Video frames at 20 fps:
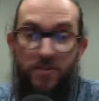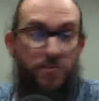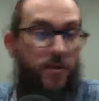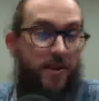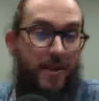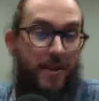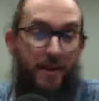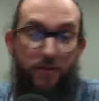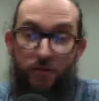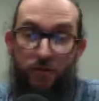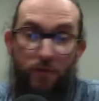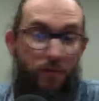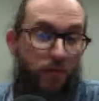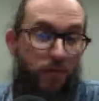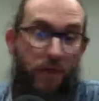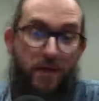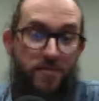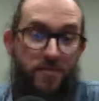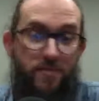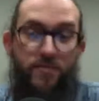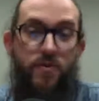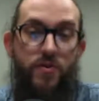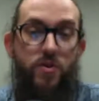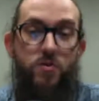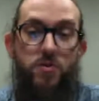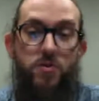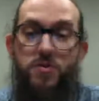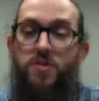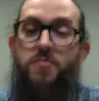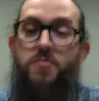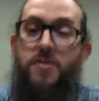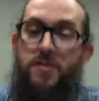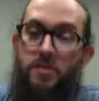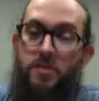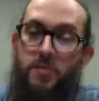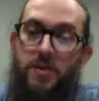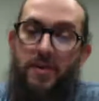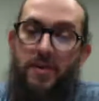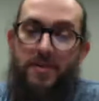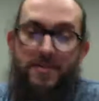who had like 4,000 followers on
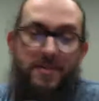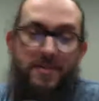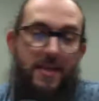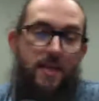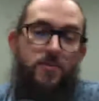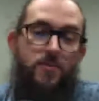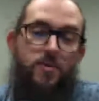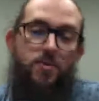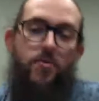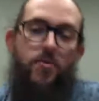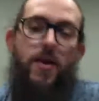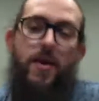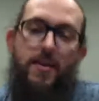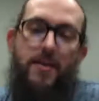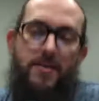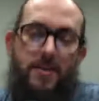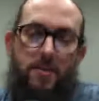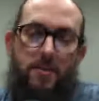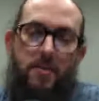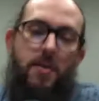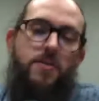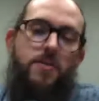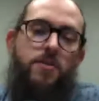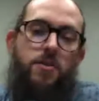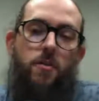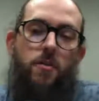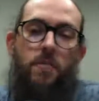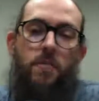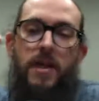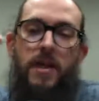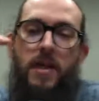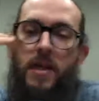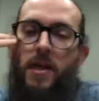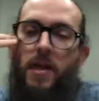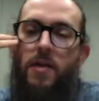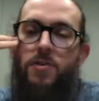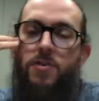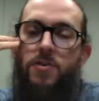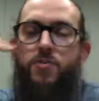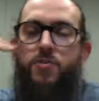MySpace, and that was mm-hmm. great, etc. So
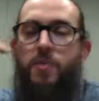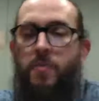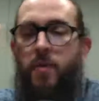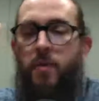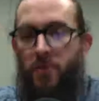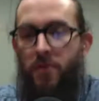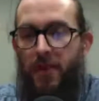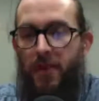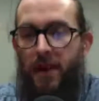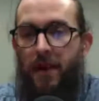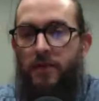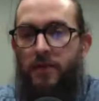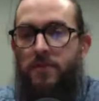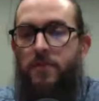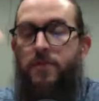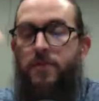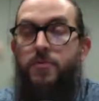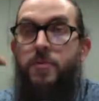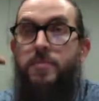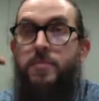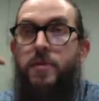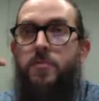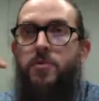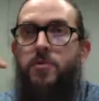remember that. Remember